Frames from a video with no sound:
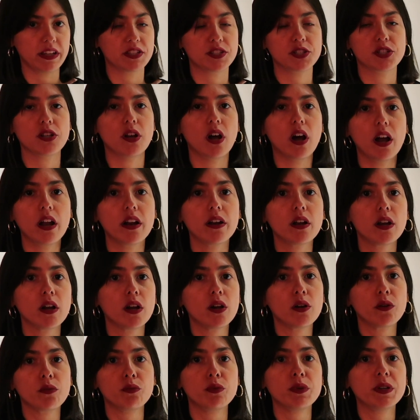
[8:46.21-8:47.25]
It's not
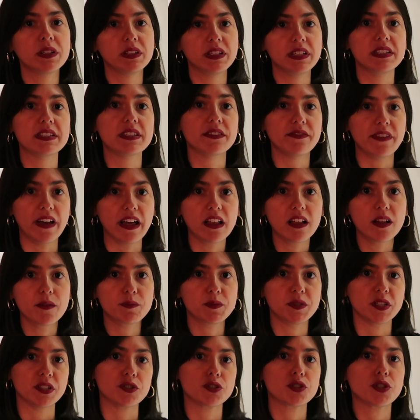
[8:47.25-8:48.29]
really
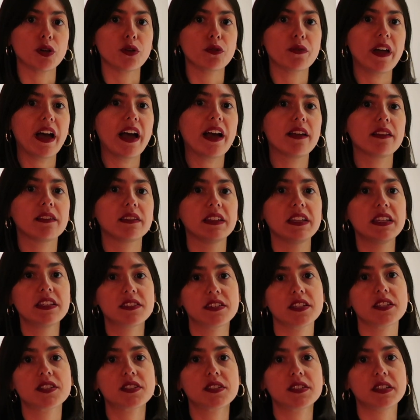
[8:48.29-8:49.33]
developed, and so that
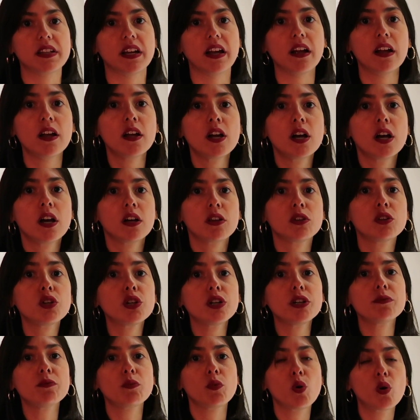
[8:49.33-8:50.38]
leads us to
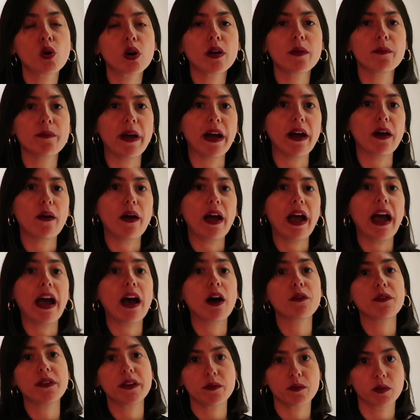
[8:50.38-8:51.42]
learn more about
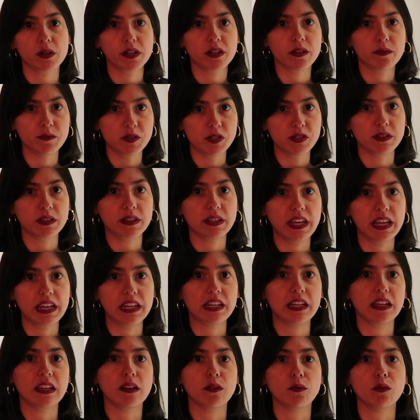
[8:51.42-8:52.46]
how they were
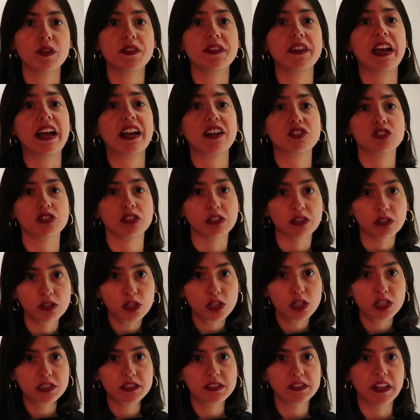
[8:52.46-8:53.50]
communicating, what they actually
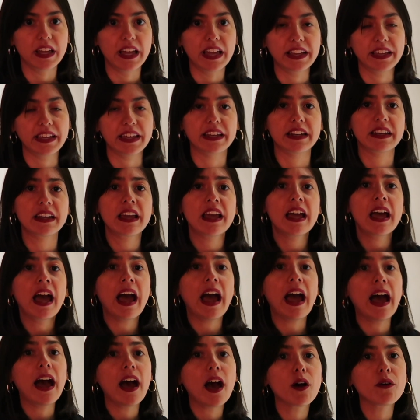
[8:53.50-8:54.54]
looked like, and
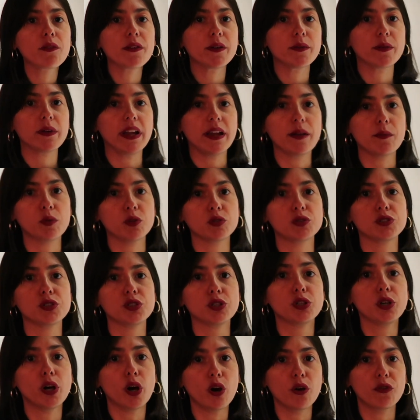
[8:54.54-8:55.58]
how they were able
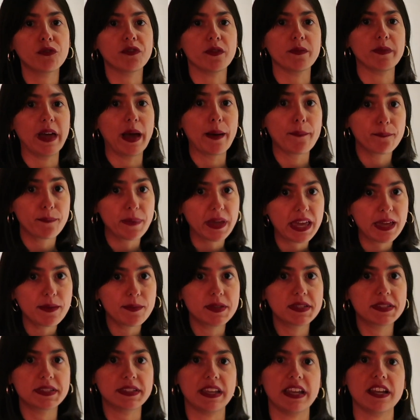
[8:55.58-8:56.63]
to go from that
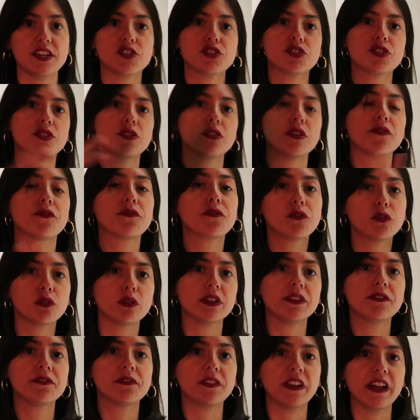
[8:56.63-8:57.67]
baby stage to the
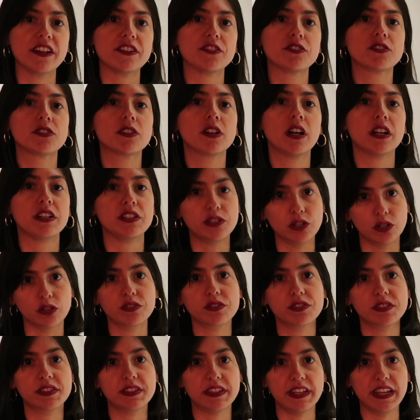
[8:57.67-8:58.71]
fully fledged
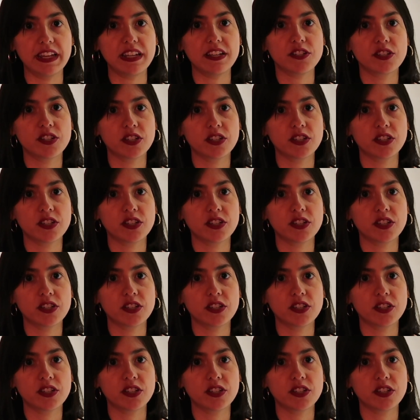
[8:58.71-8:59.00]
adult stage.